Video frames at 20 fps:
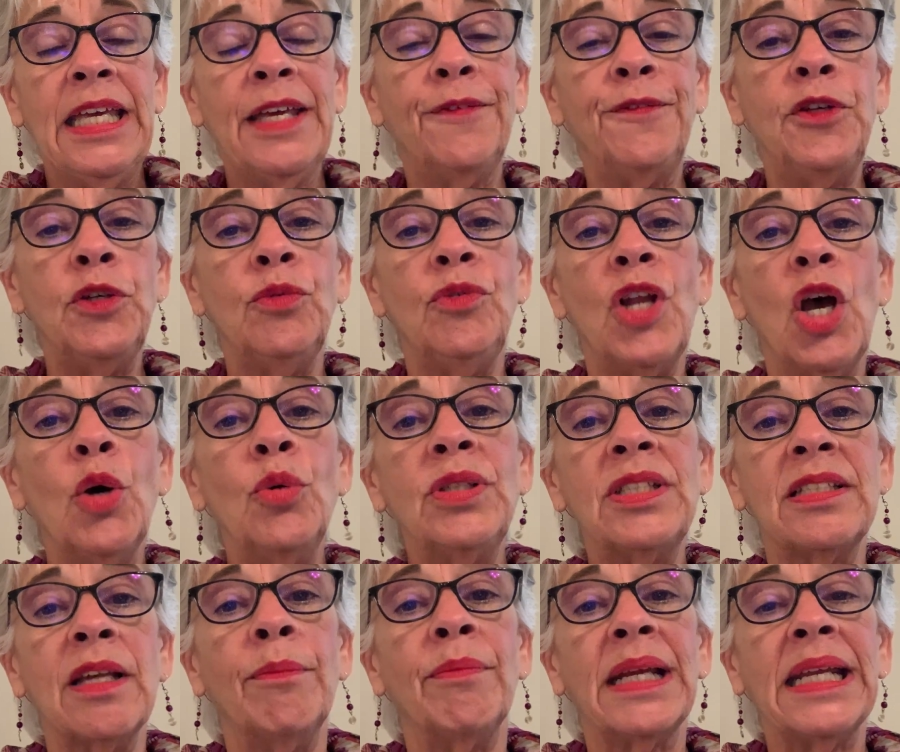if you know
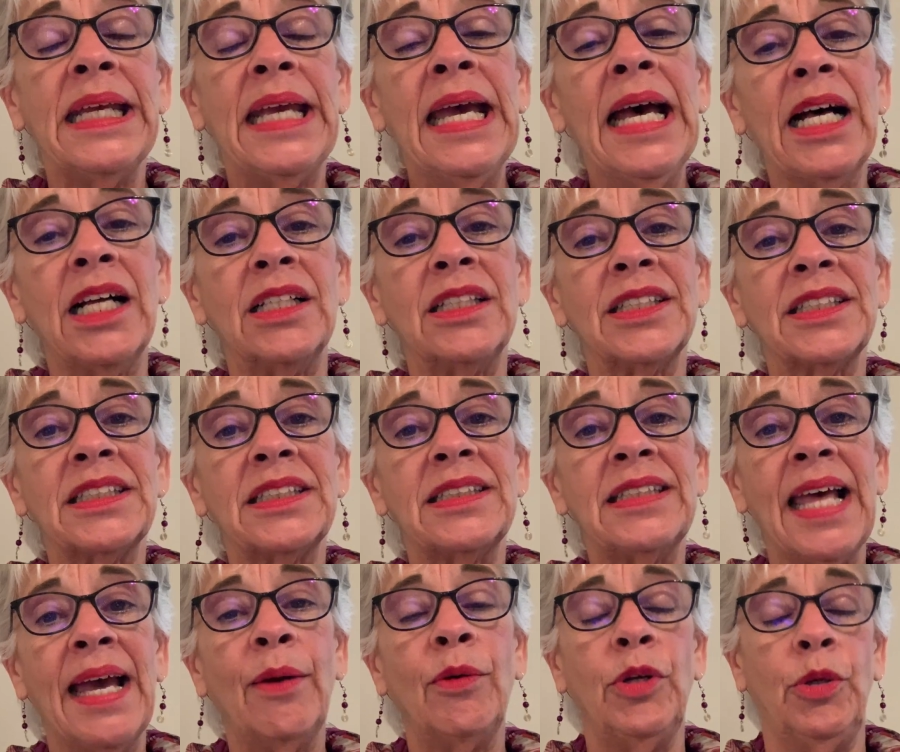somebody else
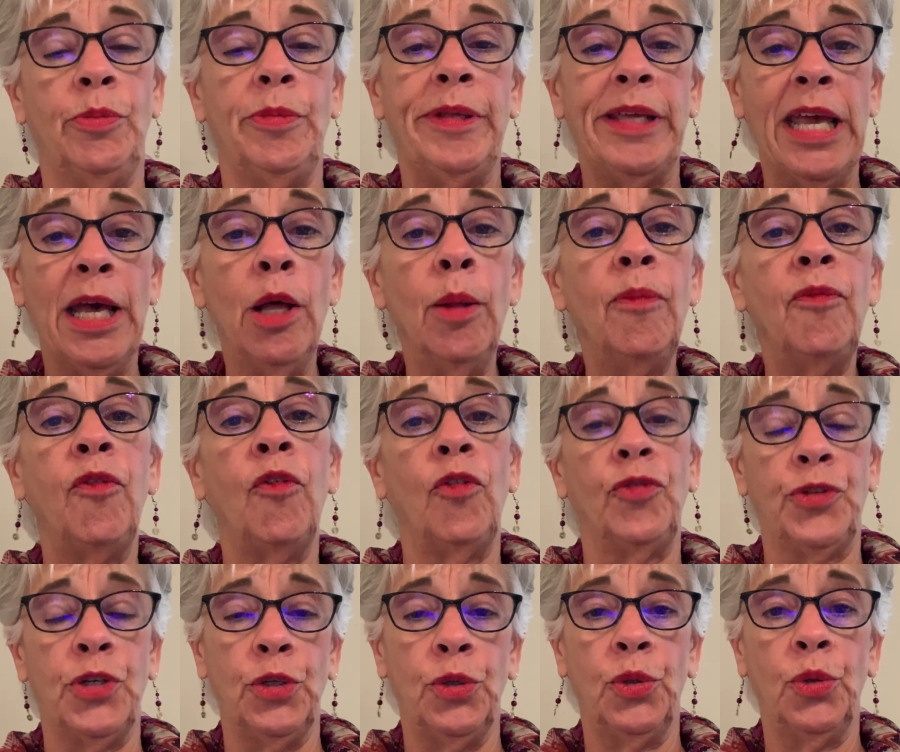that it'll be helpful
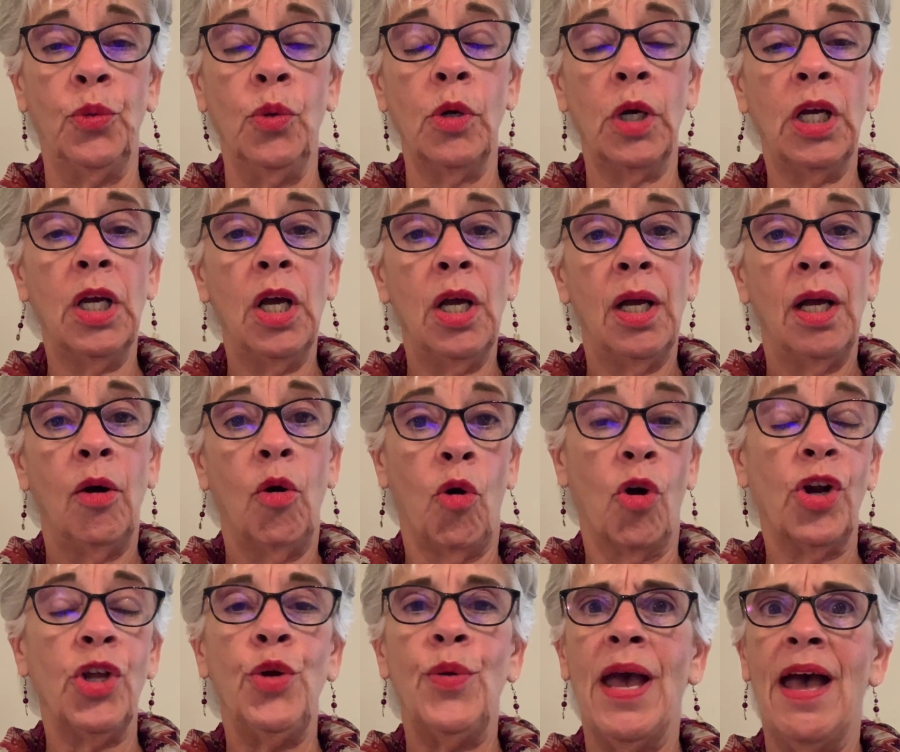to,
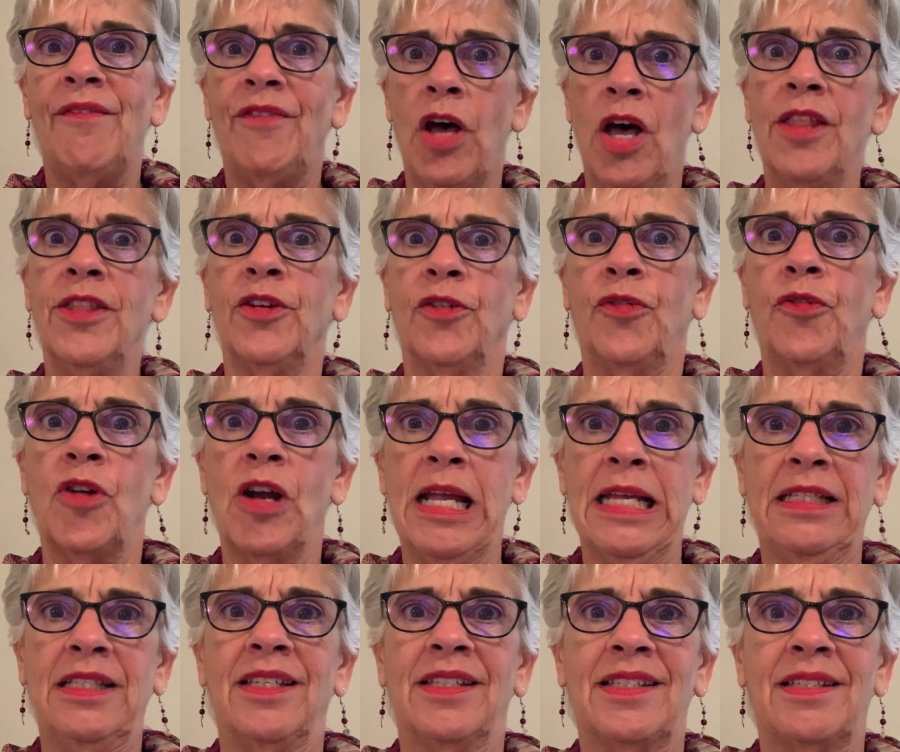or you have other
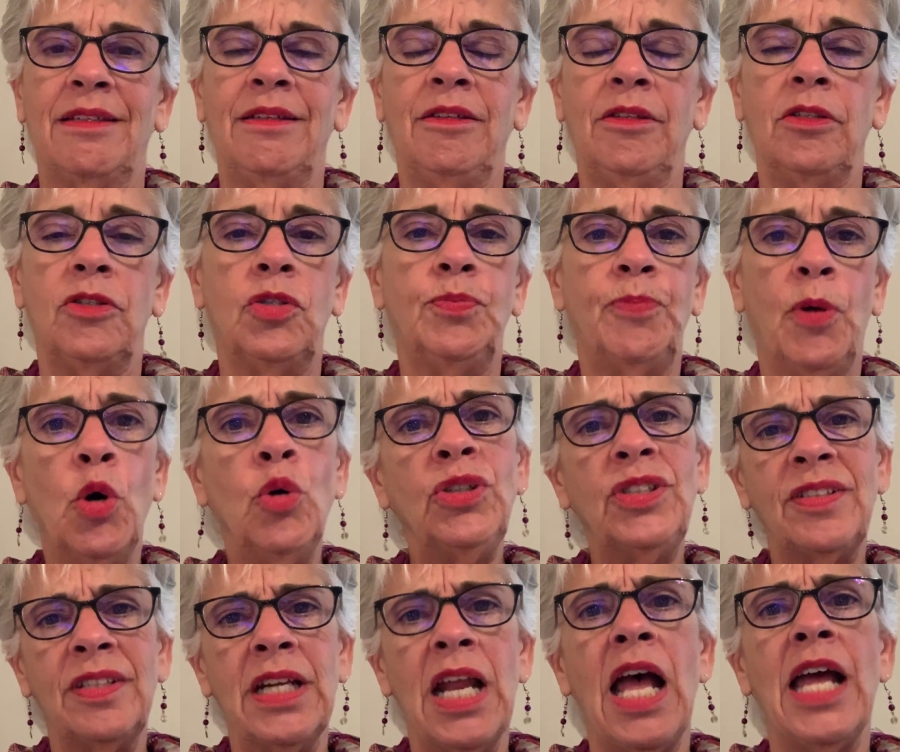friends,
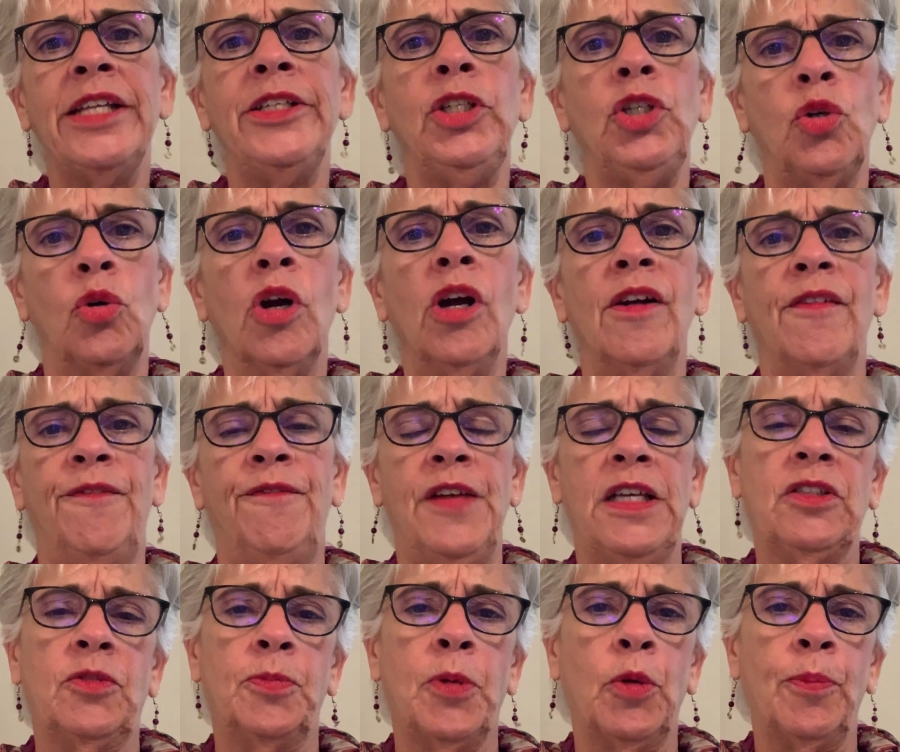post it on your
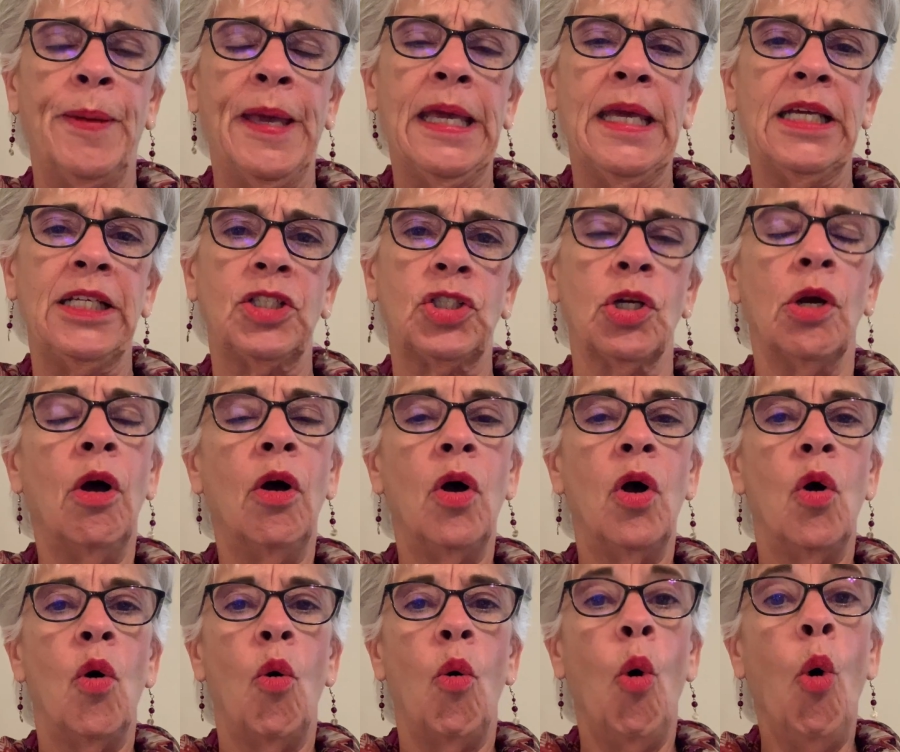Facebook page
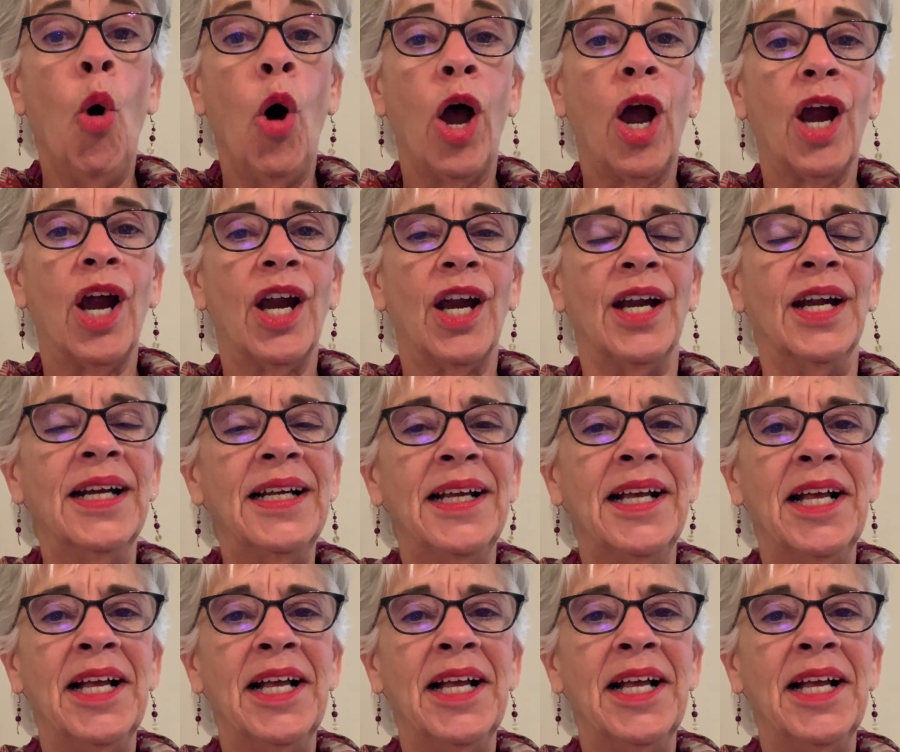or